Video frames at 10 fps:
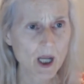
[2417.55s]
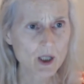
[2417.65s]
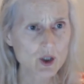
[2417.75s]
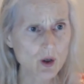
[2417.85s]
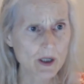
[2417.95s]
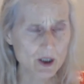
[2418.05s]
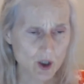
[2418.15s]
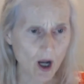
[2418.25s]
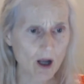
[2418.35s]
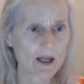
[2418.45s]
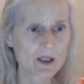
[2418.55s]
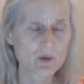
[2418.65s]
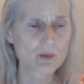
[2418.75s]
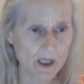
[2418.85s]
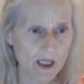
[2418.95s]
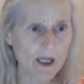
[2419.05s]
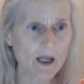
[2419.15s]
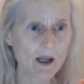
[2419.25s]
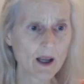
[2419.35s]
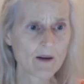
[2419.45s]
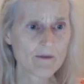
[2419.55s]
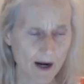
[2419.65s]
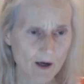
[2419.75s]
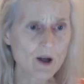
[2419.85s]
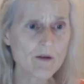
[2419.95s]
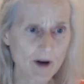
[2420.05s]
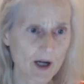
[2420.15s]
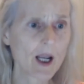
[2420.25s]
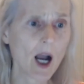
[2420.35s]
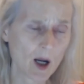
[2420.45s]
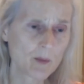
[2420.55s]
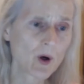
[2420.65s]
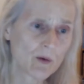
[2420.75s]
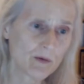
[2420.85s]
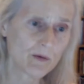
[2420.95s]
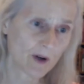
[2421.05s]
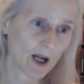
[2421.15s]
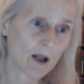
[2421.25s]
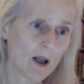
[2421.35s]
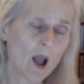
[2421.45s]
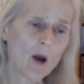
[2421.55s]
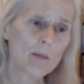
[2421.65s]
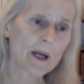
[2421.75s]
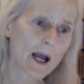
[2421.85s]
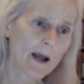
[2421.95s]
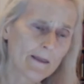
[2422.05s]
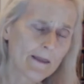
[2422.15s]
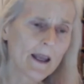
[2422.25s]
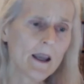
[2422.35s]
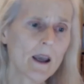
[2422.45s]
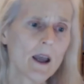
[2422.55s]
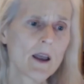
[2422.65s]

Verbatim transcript: So it's got, it's really very, very high profile. But I think